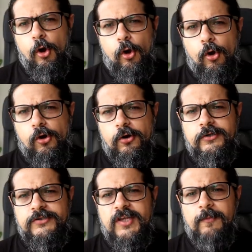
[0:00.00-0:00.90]

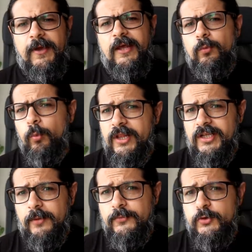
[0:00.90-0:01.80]
Horns up and
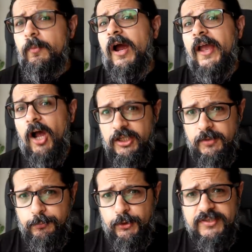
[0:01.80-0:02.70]
welcome to my
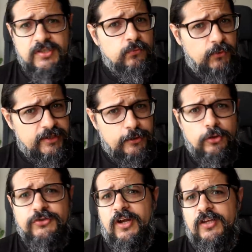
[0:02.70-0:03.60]
unimpressive weight
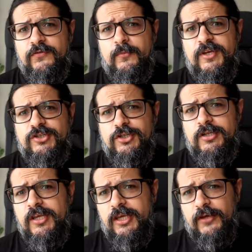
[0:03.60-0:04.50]
loss
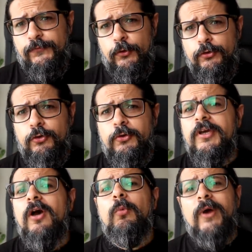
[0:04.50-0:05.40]
transformation. If you're new
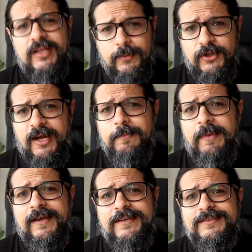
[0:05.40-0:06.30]
here, welcome to
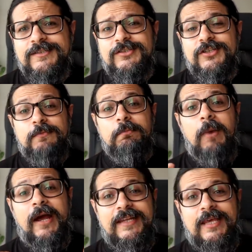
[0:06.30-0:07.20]
Headbanger's Kitchen.
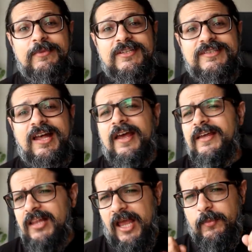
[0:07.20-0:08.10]
My name is
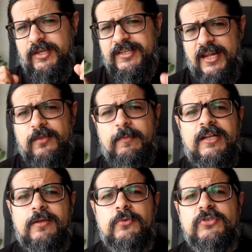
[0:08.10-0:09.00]
Sahil. I'm a death
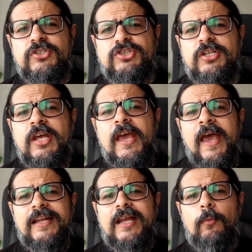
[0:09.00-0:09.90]
metal musician
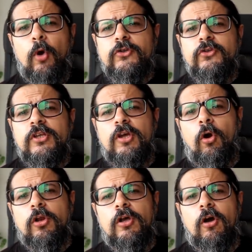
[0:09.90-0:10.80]
and I'm also the
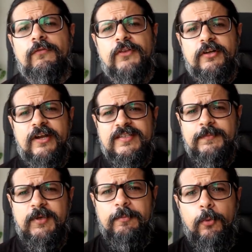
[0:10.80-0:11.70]
author of the
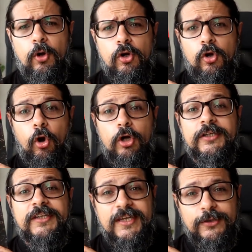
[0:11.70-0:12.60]
recipe book called
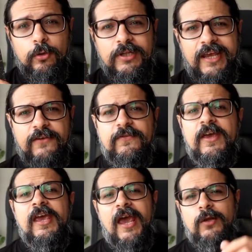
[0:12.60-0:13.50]
Keto Life.
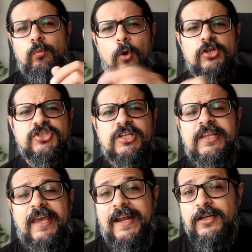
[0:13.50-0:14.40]
And watch till
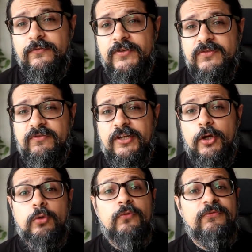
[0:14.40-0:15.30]
the end of this
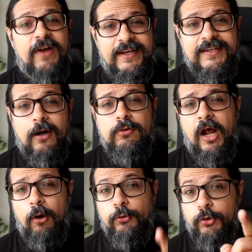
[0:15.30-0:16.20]
video to find out
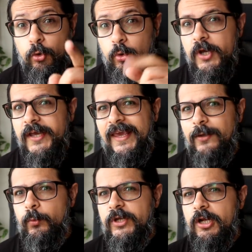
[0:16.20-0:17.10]
how you can
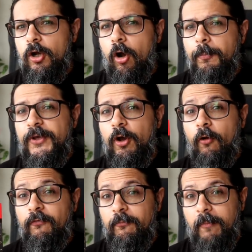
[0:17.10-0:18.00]
win a copy
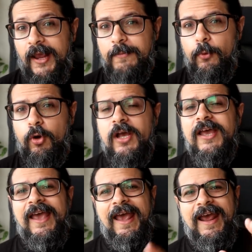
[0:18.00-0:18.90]
of my book.
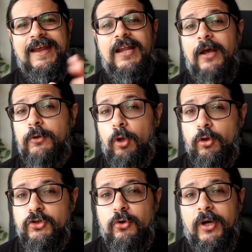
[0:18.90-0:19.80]
And I will
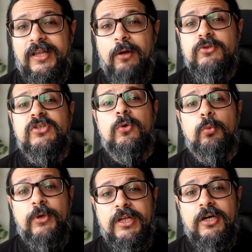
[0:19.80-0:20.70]
also announce the
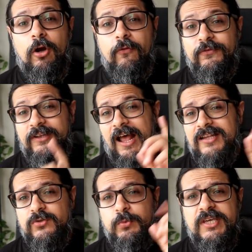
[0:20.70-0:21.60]
winner of
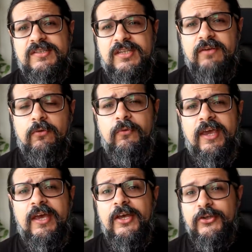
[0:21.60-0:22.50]
last week's
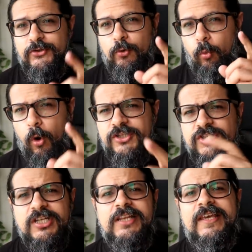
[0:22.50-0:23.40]
giveaway. So
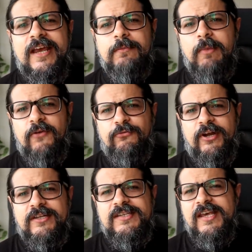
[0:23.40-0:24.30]
watch till the end, my
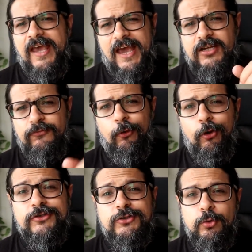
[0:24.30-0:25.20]
friends. And of
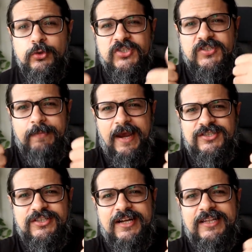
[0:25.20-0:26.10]
course, do
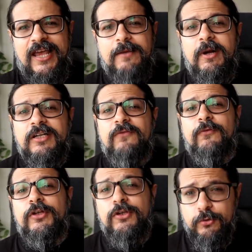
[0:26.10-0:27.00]
smash that like button
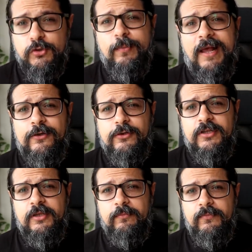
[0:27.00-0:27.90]
for the YouTube
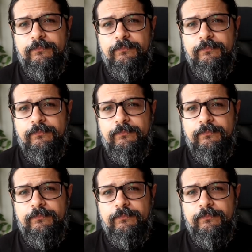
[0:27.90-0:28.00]
algorithm.